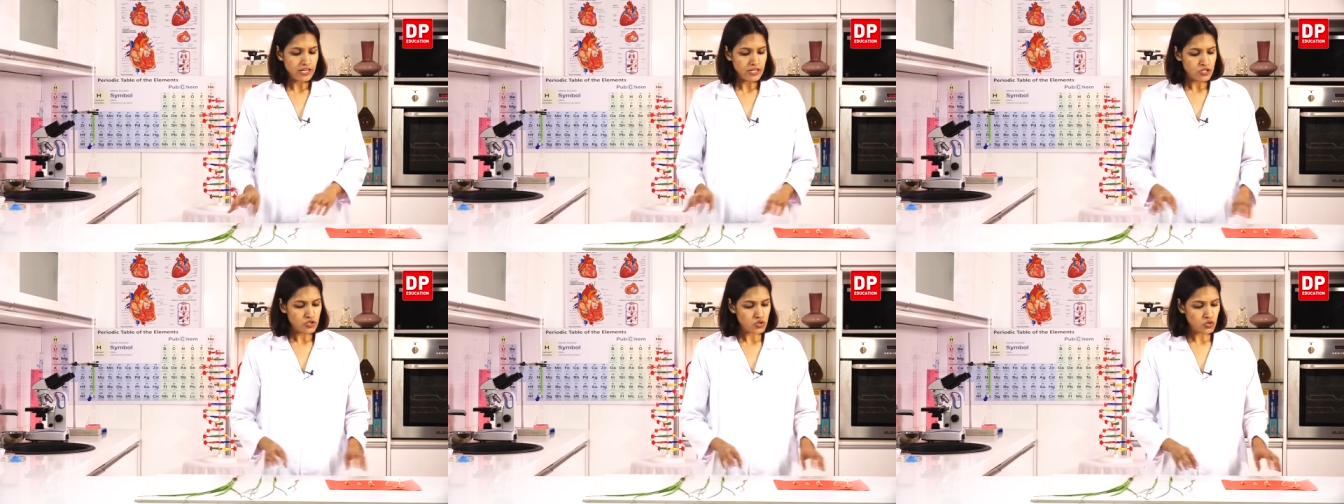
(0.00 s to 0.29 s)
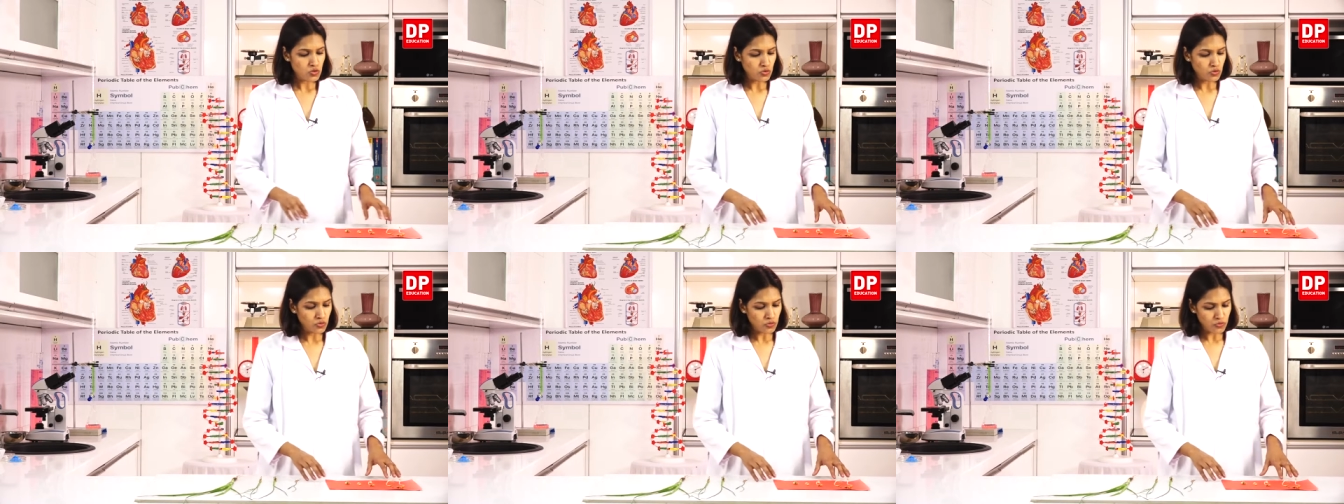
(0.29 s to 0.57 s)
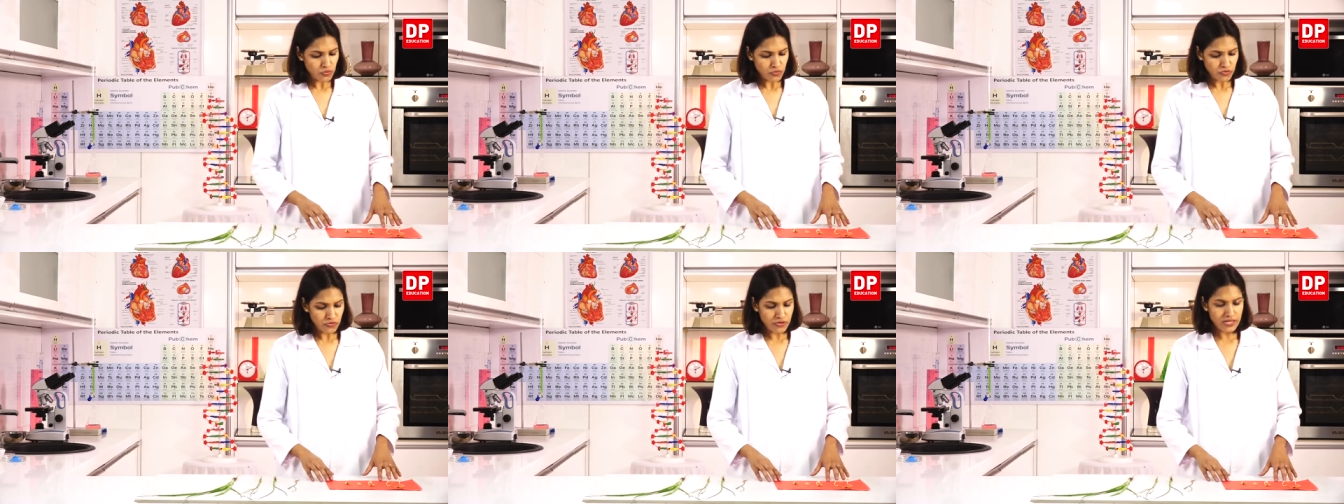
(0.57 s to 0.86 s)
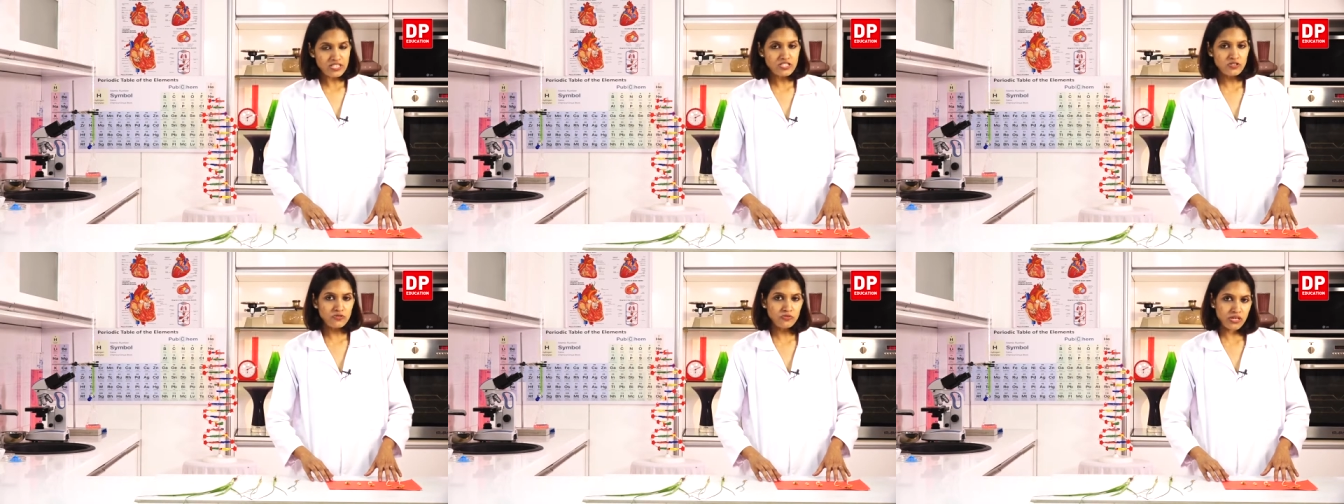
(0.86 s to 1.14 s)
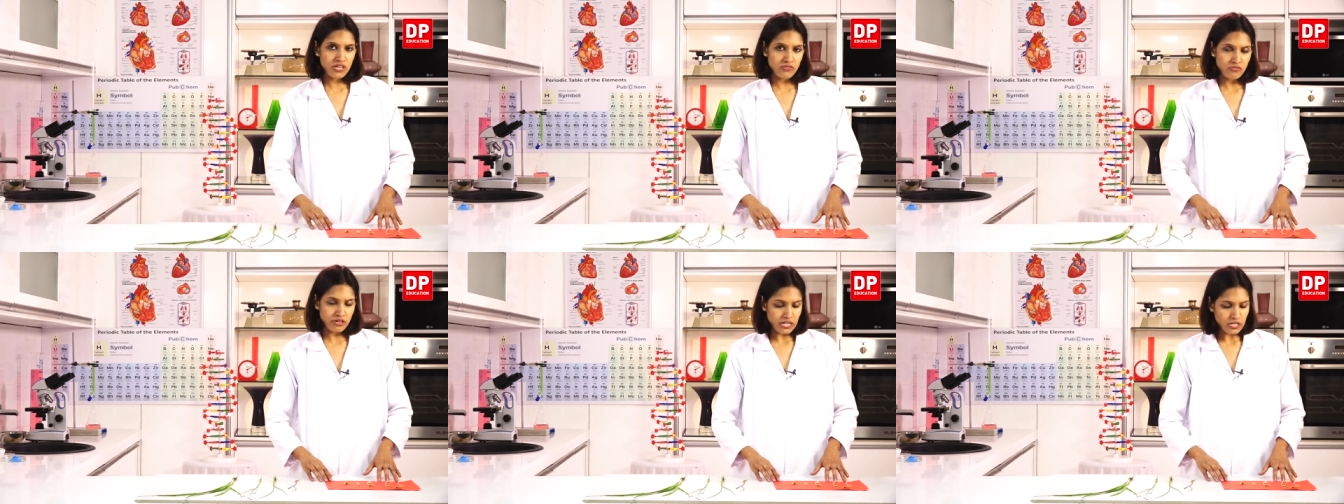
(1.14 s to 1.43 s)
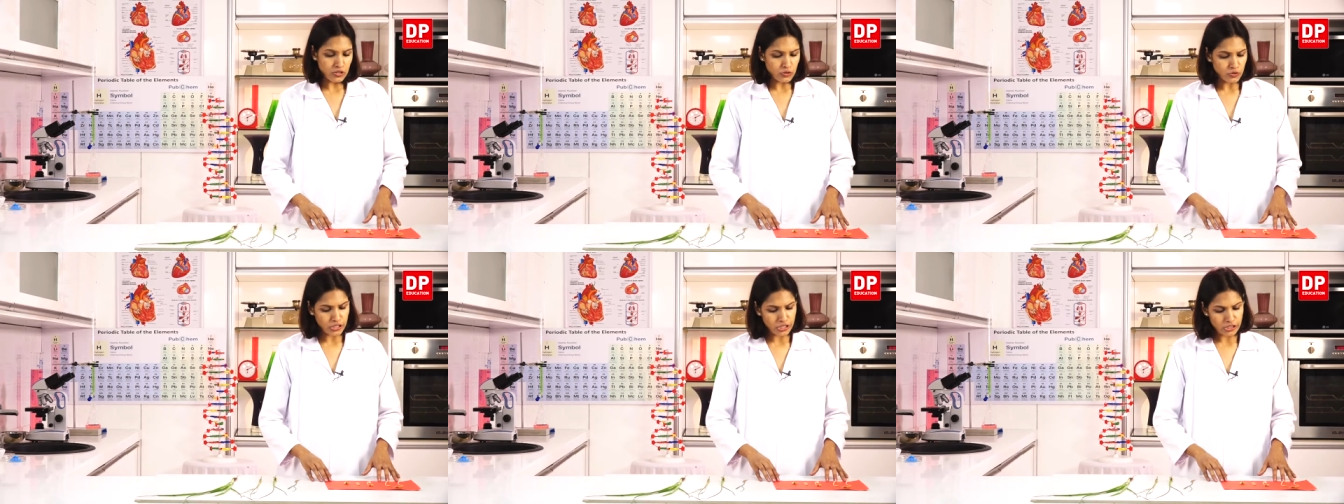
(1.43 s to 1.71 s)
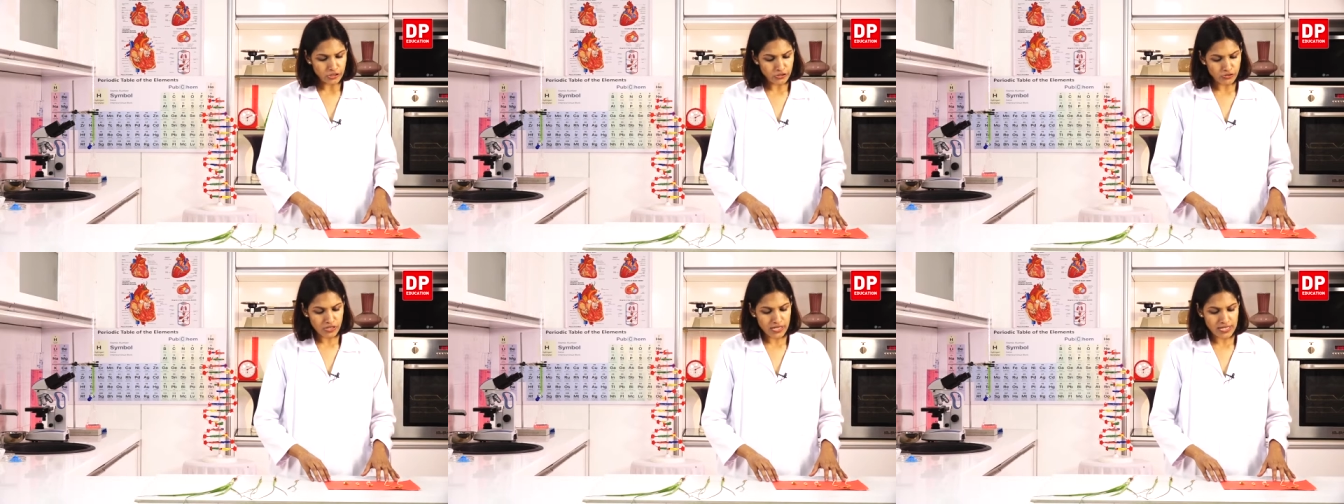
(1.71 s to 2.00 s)
So first we will look
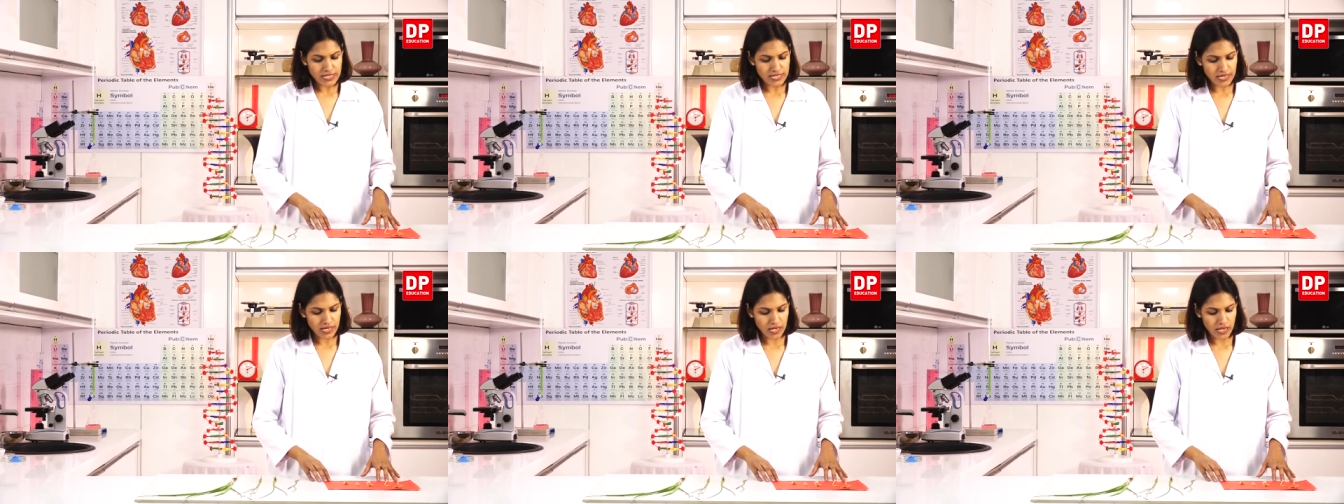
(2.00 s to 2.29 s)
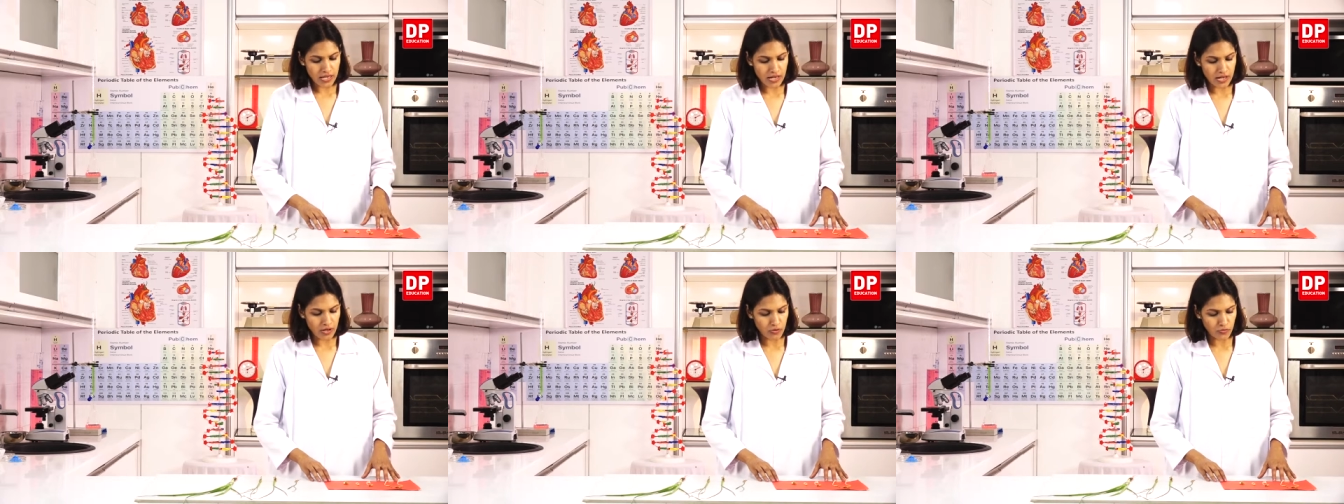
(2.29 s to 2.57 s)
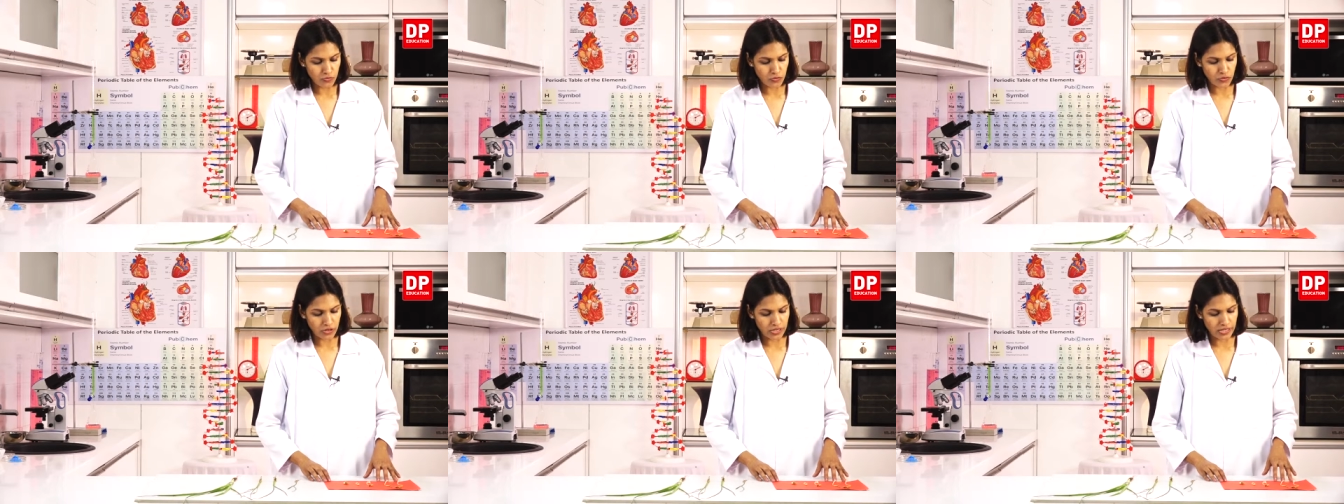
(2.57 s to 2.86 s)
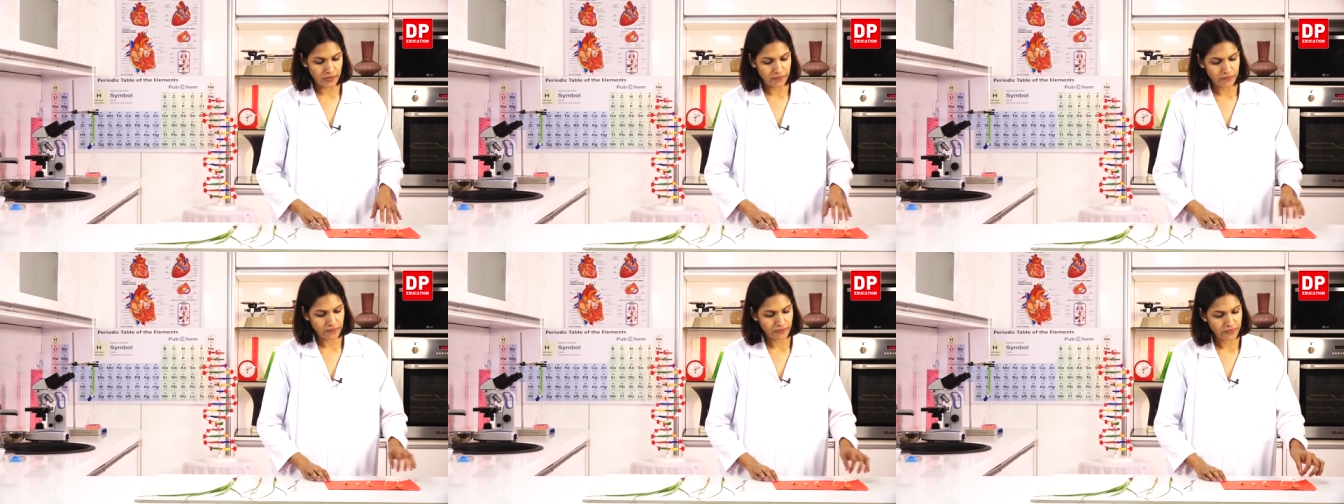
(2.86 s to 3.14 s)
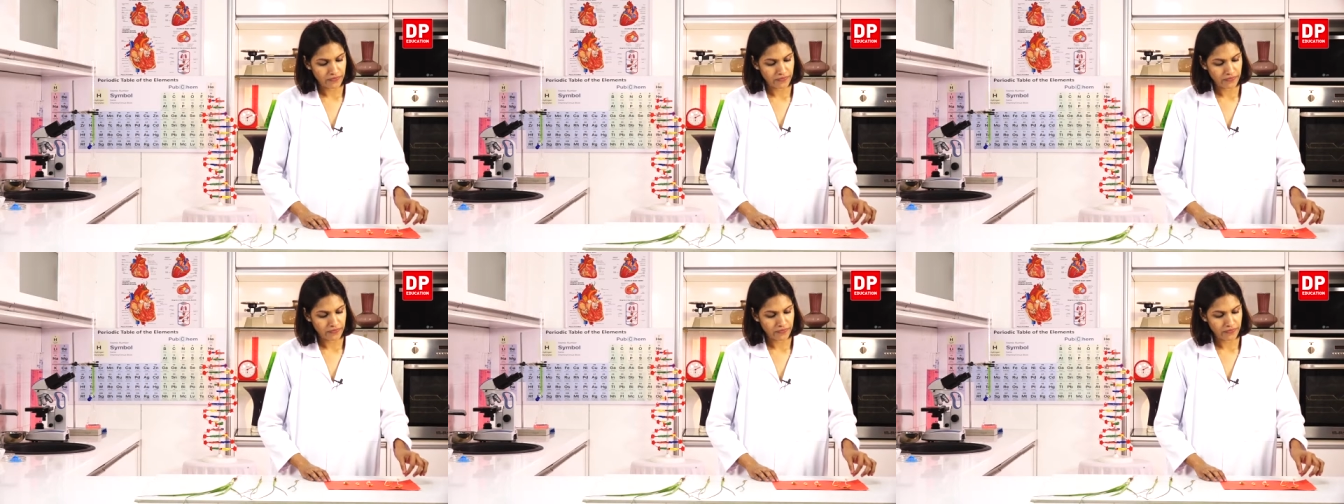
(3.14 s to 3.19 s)
into this carefully.